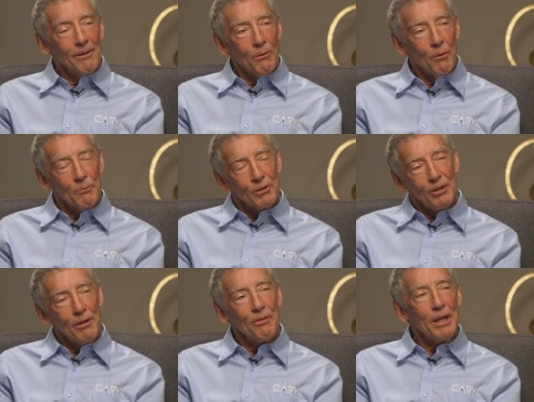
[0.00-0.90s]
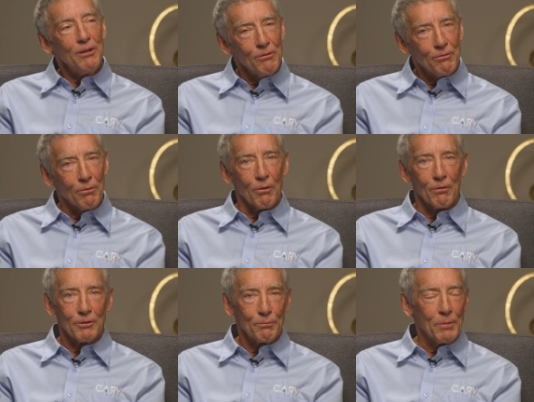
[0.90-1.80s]
Well, Michelle, thank you for
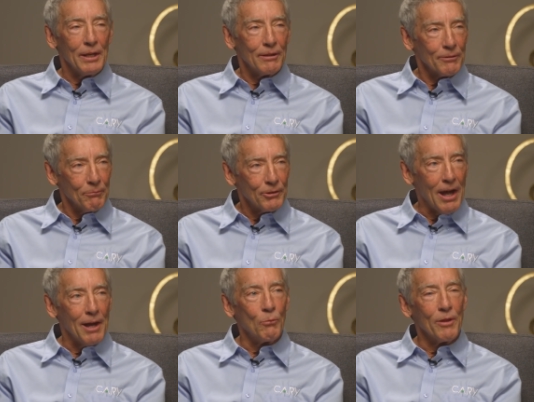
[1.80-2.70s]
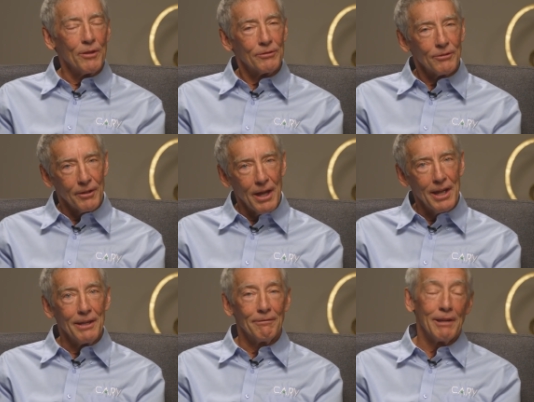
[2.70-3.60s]
spending some time with us
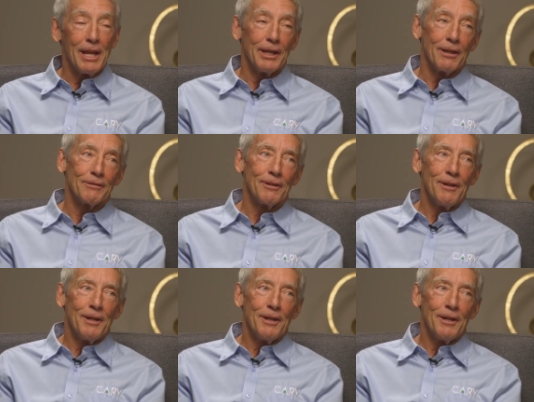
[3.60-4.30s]
today and letting us